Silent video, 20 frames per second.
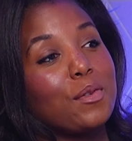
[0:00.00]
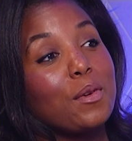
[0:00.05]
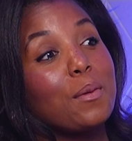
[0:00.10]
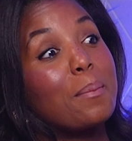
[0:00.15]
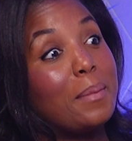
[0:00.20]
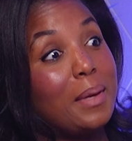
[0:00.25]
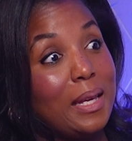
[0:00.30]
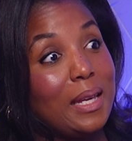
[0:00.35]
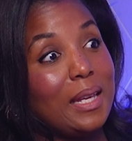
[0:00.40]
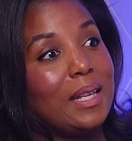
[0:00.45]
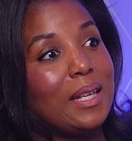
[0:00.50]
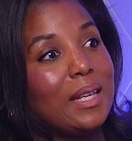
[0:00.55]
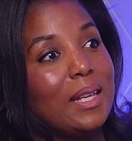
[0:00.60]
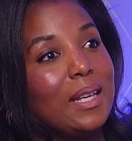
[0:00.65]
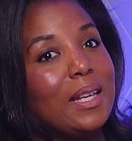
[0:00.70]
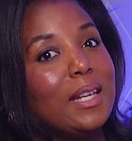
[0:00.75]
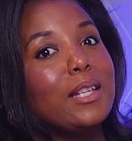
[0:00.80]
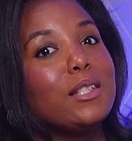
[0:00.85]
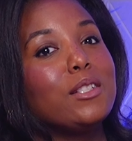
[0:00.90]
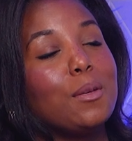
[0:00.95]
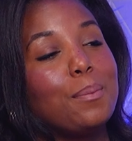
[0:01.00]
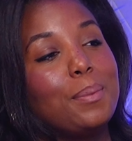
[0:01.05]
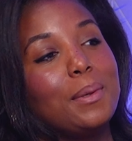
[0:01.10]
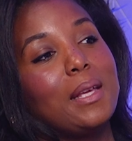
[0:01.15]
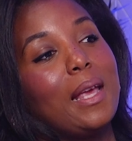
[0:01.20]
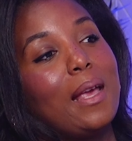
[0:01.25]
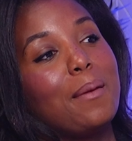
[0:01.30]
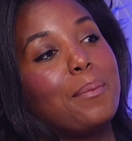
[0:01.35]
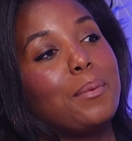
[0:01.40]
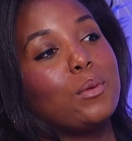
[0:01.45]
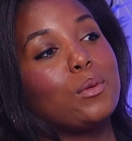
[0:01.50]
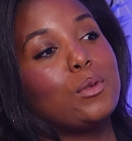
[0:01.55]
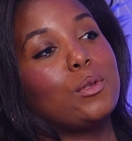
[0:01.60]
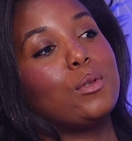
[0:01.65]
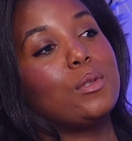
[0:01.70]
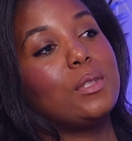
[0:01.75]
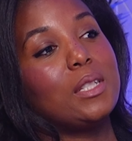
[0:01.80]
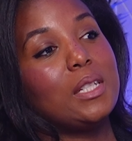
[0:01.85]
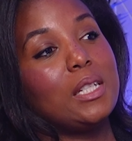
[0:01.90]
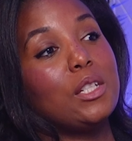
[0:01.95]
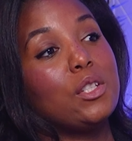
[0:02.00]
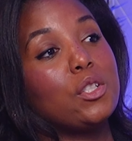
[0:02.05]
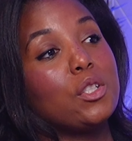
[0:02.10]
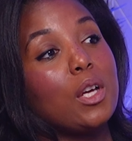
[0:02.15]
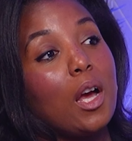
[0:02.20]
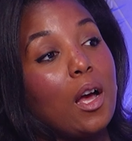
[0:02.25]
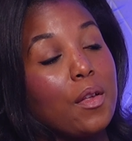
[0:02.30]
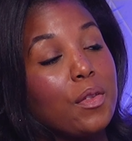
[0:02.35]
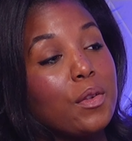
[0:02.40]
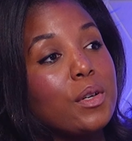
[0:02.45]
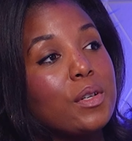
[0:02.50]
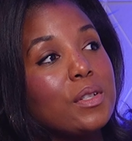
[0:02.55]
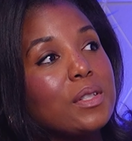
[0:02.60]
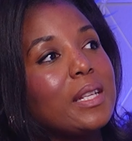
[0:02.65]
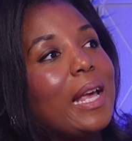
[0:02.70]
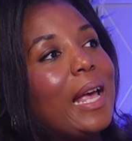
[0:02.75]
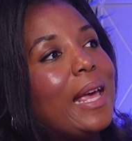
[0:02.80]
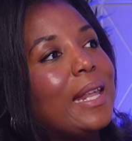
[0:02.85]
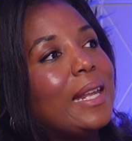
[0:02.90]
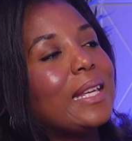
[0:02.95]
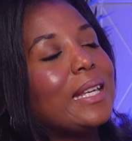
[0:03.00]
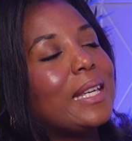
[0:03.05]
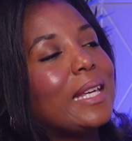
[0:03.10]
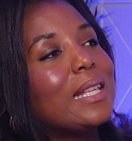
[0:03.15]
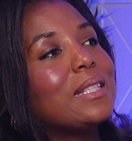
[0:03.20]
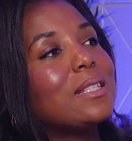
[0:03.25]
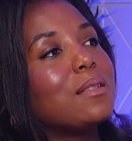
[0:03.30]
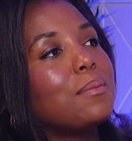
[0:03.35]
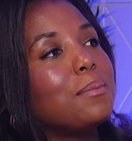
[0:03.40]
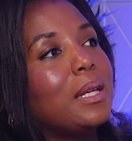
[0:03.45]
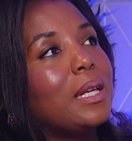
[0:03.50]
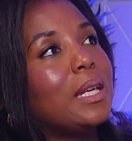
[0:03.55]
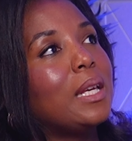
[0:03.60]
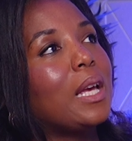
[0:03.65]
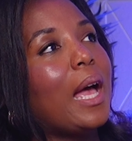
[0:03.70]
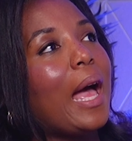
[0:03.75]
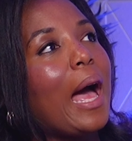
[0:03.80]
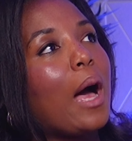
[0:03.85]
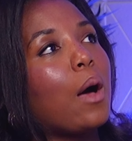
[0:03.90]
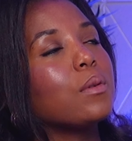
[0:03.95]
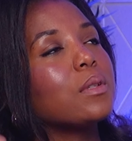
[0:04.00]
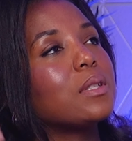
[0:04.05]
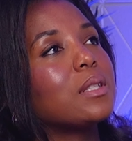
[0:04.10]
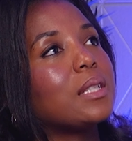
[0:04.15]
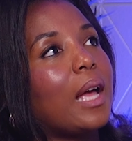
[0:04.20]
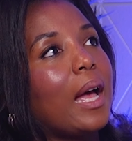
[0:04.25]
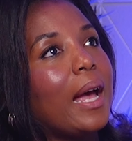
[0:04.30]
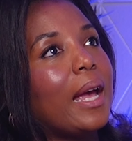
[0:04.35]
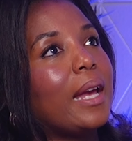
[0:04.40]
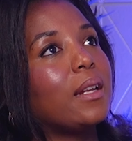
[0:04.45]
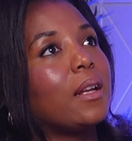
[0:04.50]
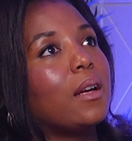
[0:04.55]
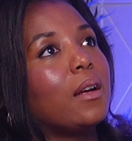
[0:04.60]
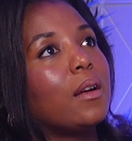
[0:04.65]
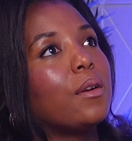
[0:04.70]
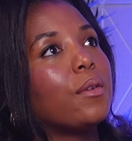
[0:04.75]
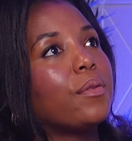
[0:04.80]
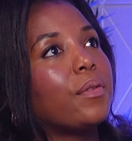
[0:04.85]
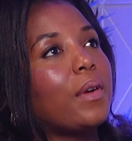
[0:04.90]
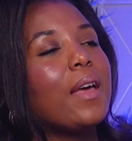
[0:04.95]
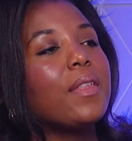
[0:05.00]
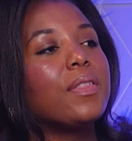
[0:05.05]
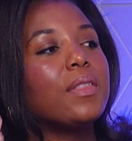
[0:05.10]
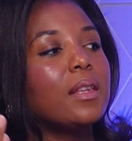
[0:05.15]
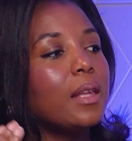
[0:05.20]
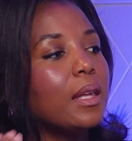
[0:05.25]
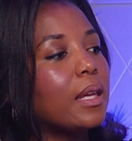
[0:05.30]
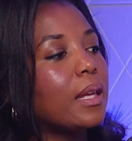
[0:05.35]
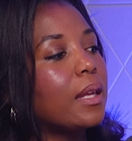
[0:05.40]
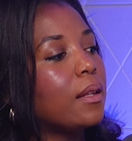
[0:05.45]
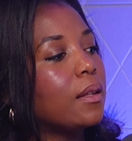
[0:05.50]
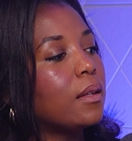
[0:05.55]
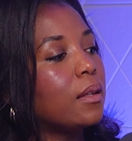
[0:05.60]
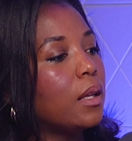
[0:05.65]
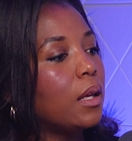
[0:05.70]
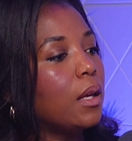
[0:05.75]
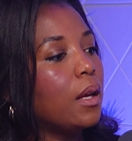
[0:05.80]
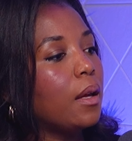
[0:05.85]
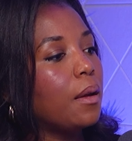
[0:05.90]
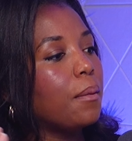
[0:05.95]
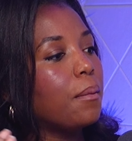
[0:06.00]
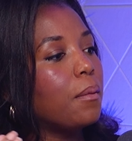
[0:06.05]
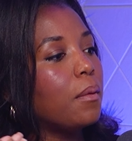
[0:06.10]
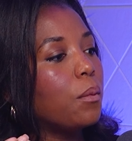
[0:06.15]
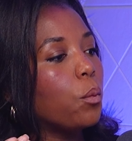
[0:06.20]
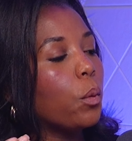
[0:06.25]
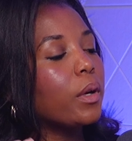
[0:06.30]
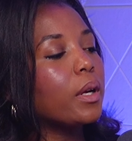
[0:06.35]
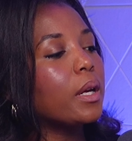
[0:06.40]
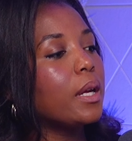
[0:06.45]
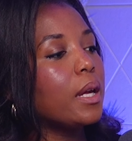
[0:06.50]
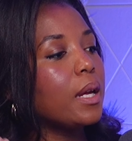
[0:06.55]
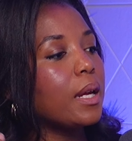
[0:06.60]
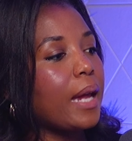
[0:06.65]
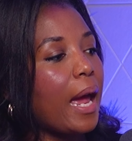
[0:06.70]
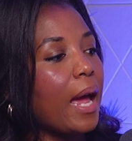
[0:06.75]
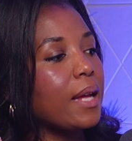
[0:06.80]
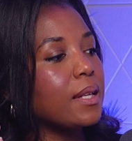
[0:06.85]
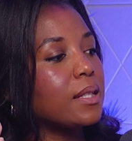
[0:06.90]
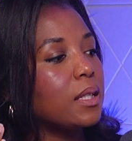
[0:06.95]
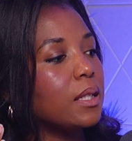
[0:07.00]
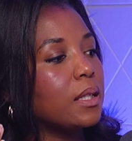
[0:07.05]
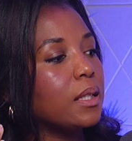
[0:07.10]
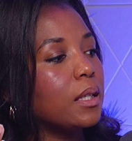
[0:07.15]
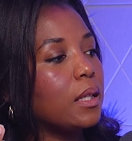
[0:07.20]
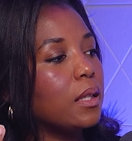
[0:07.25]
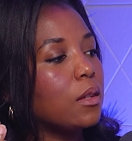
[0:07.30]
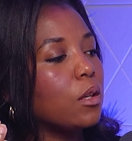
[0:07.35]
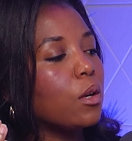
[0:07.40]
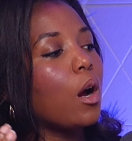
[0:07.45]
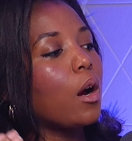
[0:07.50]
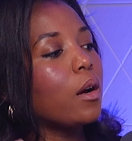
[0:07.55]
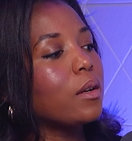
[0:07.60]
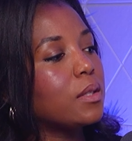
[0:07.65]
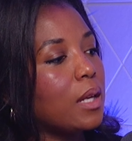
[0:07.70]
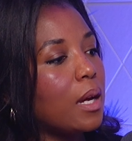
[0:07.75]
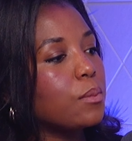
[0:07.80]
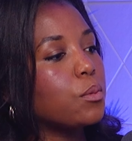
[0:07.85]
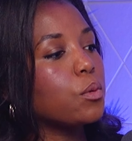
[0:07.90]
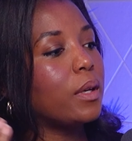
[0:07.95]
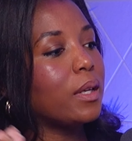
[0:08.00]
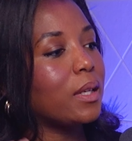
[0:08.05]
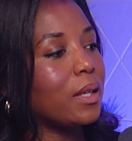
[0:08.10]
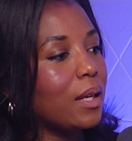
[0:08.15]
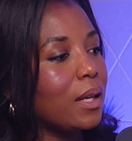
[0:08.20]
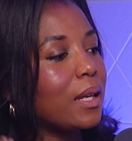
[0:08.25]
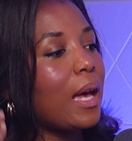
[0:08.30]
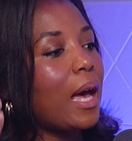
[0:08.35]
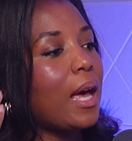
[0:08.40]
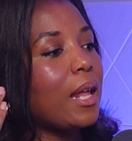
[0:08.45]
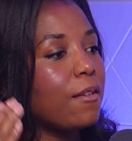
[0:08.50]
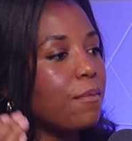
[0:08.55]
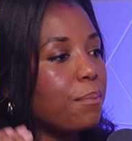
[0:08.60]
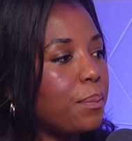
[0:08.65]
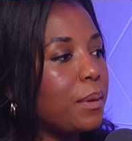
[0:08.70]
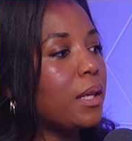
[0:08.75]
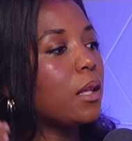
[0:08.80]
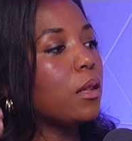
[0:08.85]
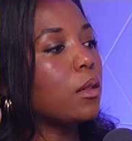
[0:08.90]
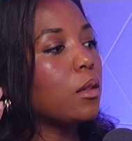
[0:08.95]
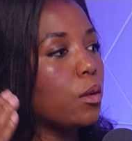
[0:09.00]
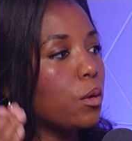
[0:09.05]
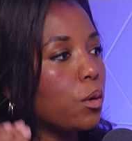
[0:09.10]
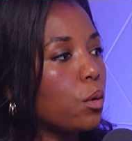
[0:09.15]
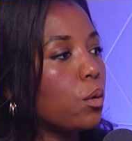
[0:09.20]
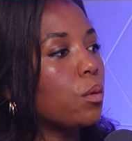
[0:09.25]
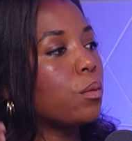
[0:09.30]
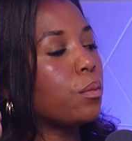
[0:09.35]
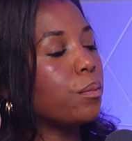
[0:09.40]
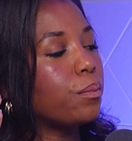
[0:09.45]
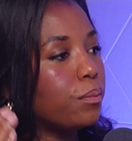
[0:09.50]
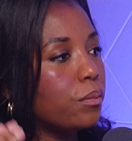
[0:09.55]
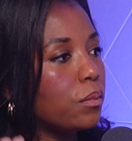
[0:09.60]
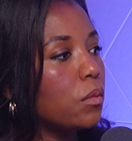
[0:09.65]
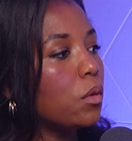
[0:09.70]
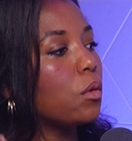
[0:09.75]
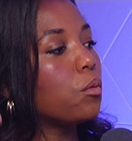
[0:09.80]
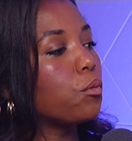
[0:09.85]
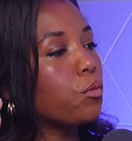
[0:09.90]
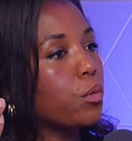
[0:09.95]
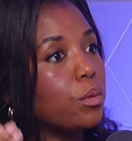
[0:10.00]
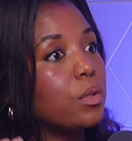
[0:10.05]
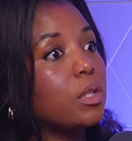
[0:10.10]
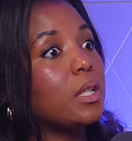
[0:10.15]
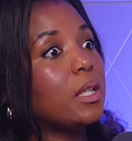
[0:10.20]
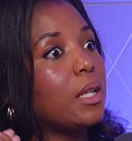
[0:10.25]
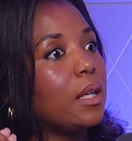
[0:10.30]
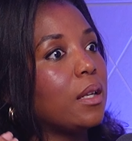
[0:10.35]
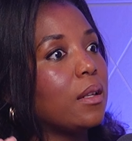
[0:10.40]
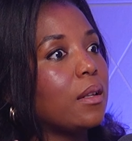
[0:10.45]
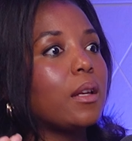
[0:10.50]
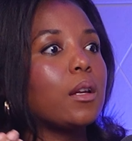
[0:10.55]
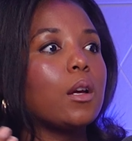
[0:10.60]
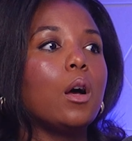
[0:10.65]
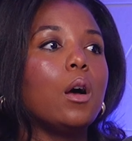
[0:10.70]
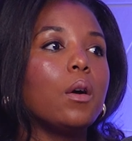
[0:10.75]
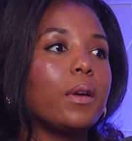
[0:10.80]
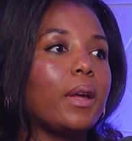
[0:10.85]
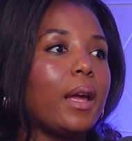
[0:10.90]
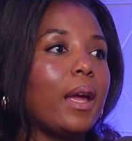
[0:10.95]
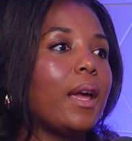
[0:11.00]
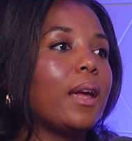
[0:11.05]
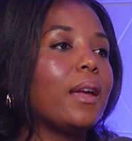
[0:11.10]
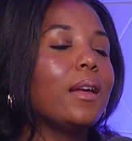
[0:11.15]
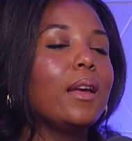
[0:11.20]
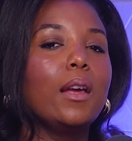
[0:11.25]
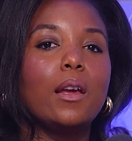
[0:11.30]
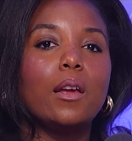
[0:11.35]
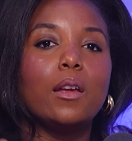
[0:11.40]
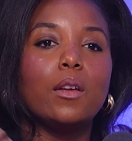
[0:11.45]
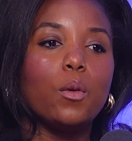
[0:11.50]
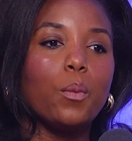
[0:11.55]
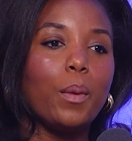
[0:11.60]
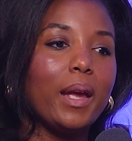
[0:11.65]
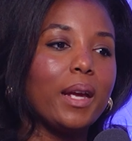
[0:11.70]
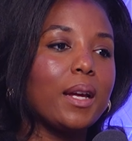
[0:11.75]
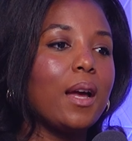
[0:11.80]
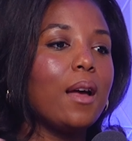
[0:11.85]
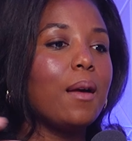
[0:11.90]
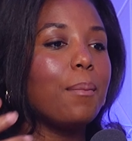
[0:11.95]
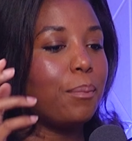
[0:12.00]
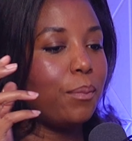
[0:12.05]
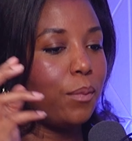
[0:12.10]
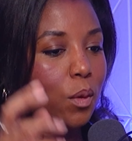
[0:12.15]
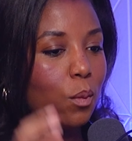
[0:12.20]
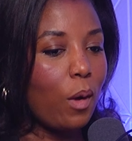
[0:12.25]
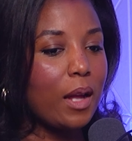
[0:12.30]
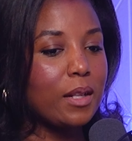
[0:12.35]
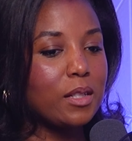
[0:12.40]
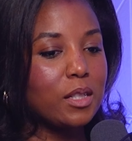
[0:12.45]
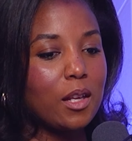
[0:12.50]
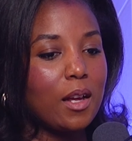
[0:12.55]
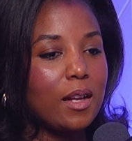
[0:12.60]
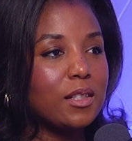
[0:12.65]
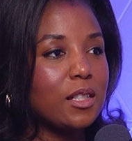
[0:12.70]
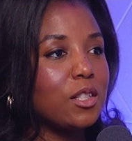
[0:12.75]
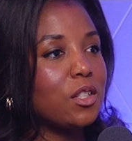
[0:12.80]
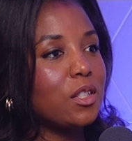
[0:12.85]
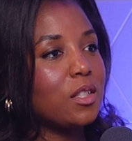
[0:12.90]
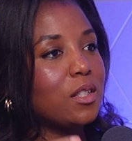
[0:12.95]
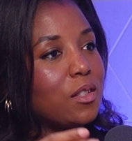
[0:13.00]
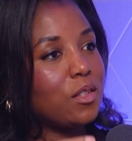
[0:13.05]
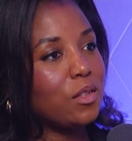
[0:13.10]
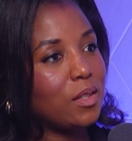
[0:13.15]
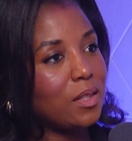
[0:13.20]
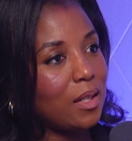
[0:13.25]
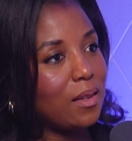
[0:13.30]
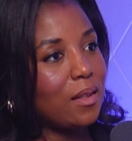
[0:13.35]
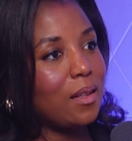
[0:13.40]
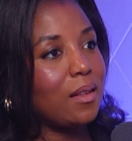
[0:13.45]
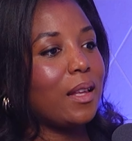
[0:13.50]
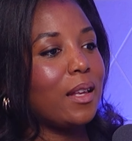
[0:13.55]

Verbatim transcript: for me to be able to teach others, and it gets me outside of. I think it can working in casting. There are times where it can kind of be a little routine. Like, okay, you wake up, you watch the auditions, you send the